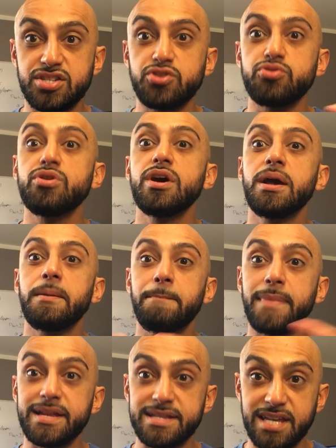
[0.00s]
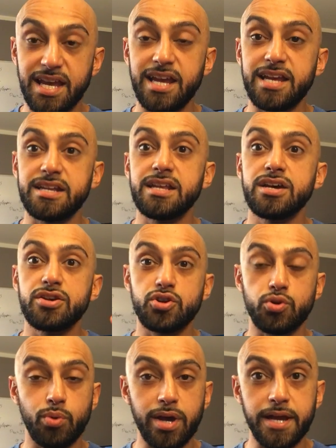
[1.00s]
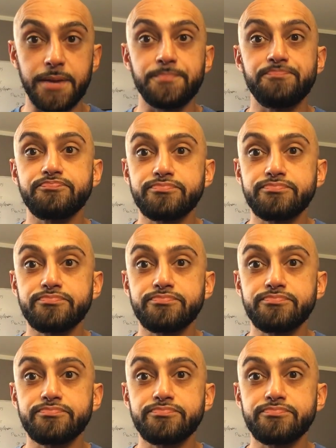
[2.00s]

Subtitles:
to maintain your weight.